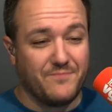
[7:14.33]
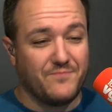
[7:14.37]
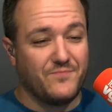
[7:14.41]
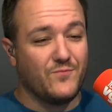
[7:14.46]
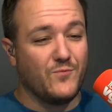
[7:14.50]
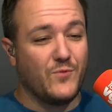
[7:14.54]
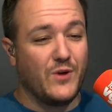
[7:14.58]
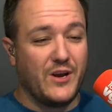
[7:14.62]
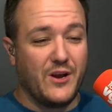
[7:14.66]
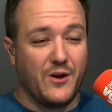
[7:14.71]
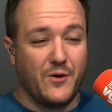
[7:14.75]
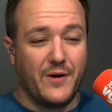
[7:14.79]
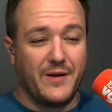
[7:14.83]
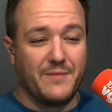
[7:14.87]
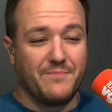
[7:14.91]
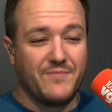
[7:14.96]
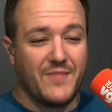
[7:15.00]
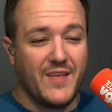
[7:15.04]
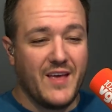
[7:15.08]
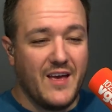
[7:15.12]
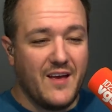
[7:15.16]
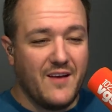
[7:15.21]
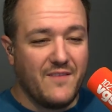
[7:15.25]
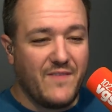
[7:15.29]
We yeah. knew it.
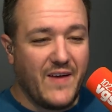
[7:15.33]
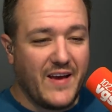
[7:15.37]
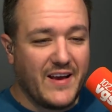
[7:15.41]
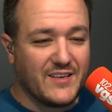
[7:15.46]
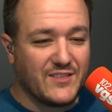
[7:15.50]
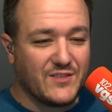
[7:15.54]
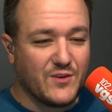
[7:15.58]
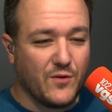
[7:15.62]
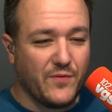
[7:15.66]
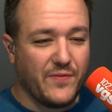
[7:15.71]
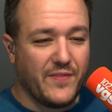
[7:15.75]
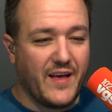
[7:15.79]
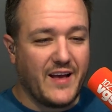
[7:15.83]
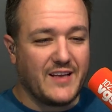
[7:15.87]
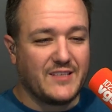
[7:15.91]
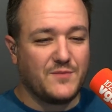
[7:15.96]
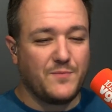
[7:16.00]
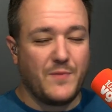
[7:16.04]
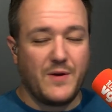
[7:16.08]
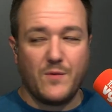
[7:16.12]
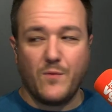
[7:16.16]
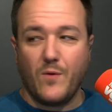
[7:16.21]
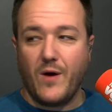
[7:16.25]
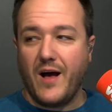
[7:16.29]
Vegas Golden Knights,
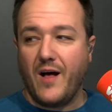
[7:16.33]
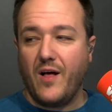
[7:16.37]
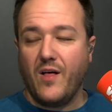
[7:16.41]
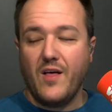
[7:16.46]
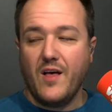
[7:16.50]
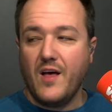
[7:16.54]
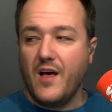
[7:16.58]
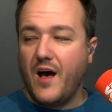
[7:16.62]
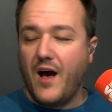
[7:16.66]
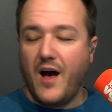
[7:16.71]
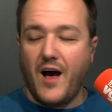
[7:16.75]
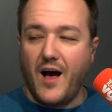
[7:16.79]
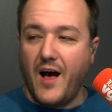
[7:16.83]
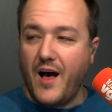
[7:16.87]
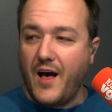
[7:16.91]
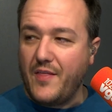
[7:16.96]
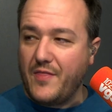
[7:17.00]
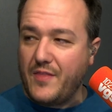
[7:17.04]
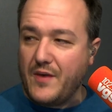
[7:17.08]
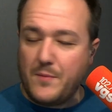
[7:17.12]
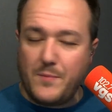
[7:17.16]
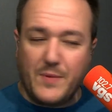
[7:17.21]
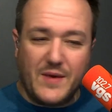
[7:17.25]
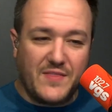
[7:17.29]
meanwhile, uh,
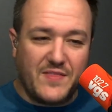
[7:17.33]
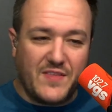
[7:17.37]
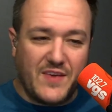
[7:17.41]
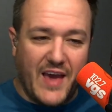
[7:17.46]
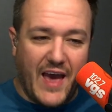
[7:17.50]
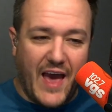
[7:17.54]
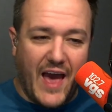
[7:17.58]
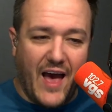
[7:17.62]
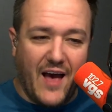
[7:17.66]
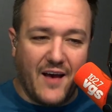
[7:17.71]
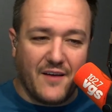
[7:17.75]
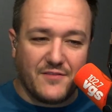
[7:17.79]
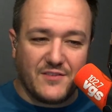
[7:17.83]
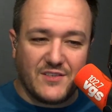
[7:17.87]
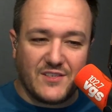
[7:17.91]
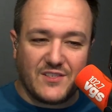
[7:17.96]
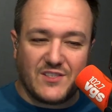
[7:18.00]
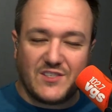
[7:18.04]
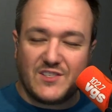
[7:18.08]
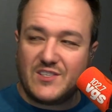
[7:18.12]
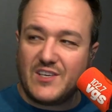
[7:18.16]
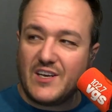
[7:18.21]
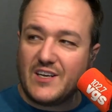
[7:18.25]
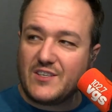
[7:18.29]
they beat the Avs
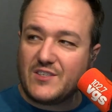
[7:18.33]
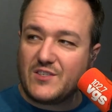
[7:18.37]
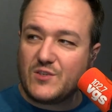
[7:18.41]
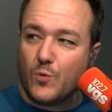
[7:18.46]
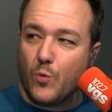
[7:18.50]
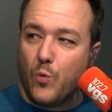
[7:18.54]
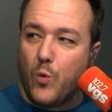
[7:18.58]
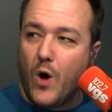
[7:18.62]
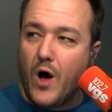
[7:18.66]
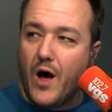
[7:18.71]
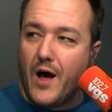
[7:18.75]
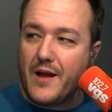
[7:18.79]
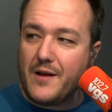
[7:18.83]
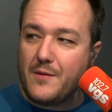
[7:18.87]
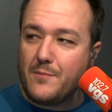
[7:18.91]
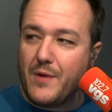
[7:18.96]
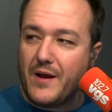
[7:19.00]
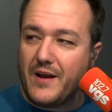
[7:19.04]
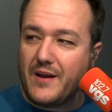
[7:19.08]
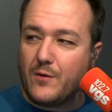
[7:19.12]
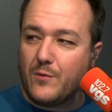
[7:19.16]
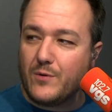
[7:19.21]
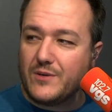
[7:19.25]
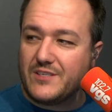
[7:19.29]
6 1, but
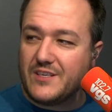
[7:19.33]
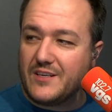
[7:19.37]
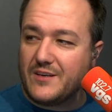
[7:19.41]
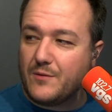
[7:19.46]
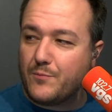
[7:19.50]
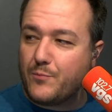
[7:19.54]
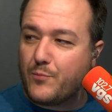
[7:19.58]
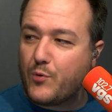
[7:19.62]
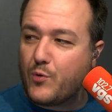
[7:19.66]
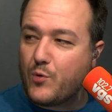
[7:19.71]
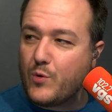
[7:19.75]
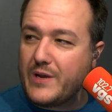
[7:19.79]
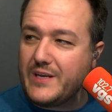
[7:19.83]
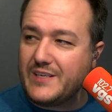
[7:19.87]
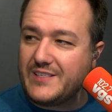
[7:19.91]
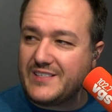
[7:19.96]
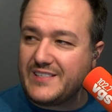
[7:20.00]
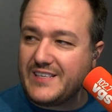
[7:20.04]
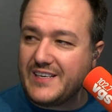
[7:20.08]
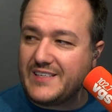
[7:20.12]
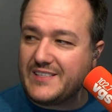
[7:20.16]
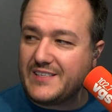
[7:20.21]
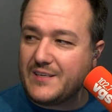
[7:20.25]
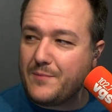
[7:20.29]
it was in a
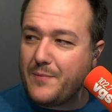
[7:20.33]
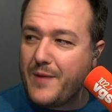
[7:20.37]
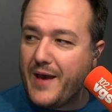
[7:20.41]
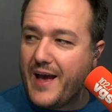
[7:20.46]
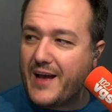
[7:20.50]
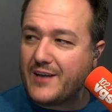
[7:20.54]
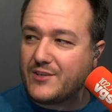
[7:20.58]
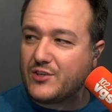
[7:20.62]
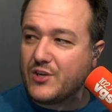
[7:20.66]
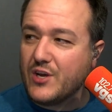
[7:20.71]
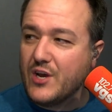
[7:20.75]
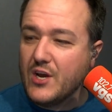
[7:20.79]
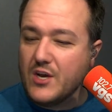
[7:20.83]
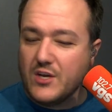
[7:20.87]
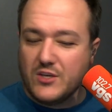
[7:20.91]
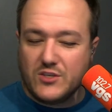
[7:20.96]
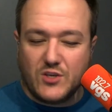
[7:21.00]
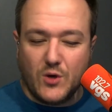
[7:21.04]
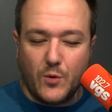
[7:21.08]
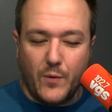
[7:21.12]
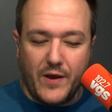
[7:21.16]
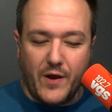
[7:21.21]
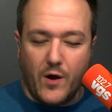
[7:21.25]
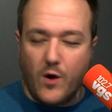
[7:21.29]
preseason match, so
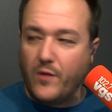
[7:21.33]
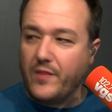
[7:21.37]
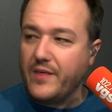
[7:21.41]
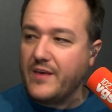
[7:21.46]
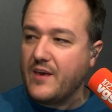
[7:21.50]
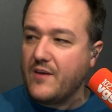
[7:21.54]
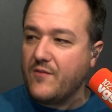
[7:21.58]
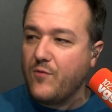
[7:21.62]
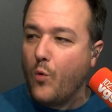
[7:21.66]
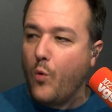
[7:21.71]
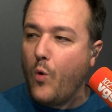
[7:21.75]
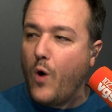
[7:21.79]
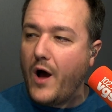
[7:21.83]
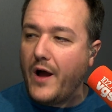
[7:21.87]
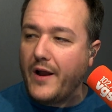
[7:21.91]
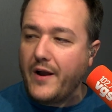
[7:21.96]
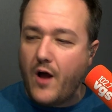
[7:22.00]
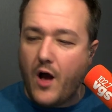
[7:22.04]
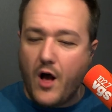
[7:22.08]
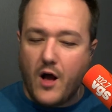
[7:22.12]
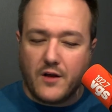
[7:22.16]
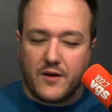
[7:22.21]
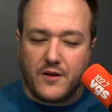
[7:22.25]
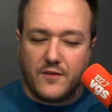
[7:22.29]
we only give one
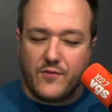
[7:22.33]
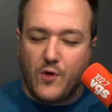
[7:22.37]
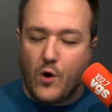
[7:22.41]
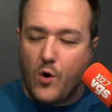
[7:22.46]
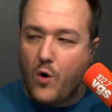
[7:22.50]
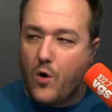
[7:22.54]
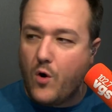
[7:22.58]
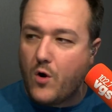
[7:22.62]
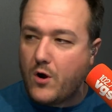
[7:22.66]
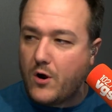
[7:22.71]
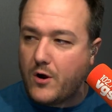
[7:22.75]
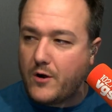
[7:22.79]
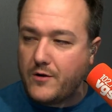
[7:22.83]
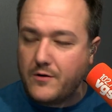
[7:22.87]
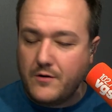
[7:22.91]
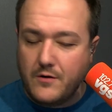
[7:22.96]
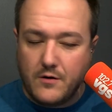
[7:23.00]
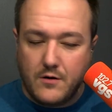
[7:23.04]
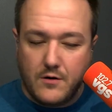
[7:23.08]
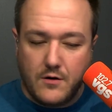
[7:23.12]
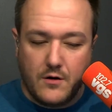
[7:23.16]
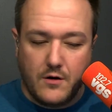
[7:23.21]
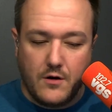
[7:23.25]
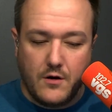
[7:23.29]
honk of the horn.
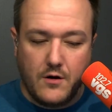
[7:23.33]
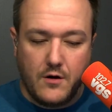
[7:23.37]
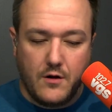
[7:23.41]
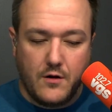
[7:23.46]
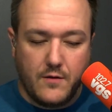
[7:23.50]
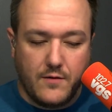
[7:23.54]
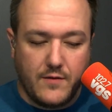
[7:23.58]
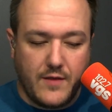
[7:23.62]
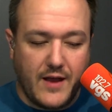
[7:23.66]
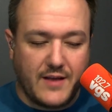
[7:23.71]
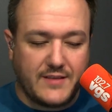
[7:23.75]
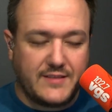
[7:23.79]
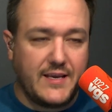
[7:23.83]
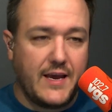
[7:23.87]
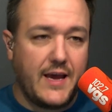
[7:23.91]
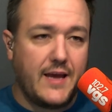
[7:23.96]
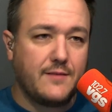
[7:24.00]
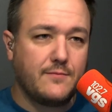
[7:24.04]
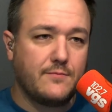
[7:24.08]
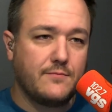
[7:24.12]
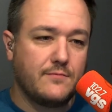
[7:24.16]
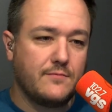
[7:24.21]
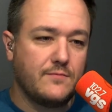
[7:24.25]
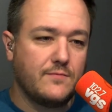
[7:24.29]
That's it.
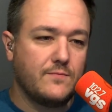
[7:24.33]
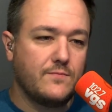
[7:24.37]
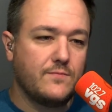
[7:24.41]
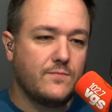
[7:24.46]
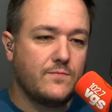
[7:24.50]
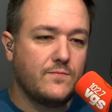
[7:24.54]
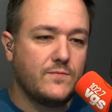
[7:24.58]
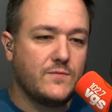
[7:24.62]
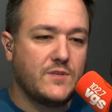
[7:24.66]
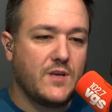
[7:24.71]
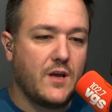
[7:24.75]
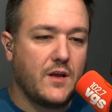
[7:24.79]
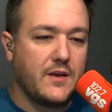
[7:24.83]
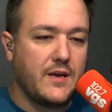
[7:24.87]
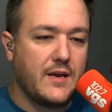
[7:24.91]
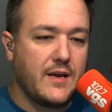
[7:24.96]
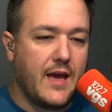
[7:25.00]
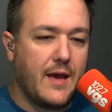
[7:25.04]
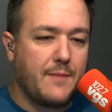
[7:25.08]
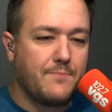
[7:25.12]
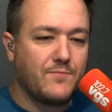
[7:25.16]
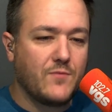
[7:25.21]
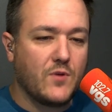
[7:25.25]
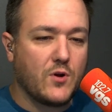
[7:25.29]
There you go. That's all you
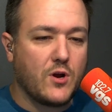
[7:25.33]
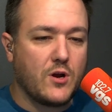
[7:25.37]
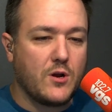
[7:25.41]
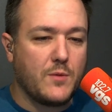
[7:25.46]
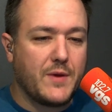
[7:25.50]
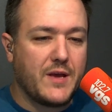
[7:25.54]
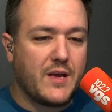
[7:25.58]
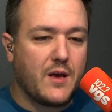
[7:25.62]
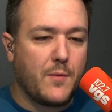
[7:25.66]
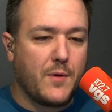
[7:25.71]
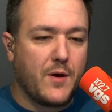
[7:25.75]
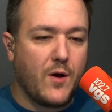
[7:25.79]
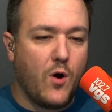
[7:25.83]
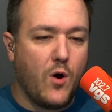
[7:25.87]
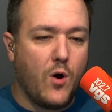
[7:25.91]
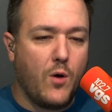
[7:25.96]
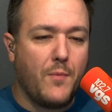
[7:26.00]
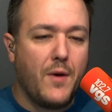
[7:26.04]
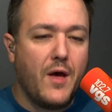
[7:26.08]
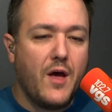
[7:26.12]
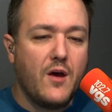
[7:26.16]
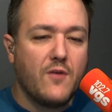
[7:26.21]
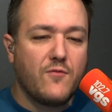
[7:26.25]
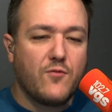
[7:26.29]
get. They're going to be coming home
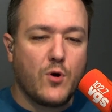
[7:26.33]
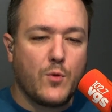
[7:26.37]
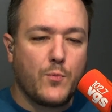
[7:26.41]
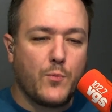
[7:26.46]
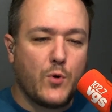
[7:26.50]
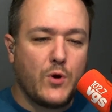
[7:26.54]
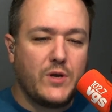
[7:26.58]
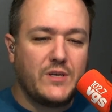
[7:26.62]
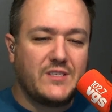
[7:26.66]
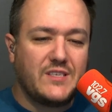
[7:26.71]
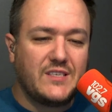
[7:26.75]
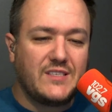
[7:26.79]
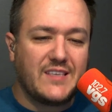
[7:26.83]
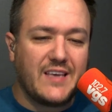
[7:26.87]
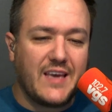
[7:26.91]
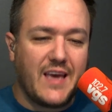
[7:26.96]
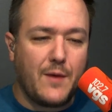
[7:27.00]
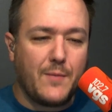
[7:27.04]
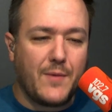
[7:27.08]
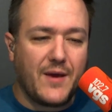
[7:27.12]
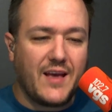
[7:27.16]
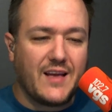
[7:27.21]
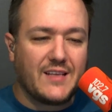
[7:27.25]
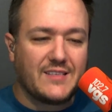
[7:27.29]
for a preseason
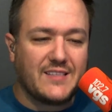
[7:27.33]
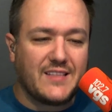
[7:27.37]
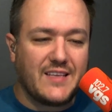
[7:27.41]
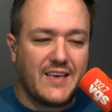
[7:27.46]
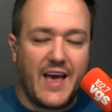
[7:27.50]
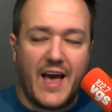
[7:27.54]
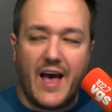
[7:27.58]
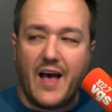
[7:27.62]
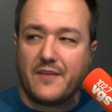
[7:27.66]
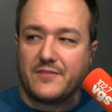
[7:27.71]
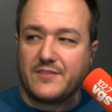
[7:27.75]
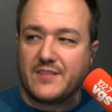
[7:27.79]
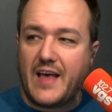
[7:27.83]
game against the Avs.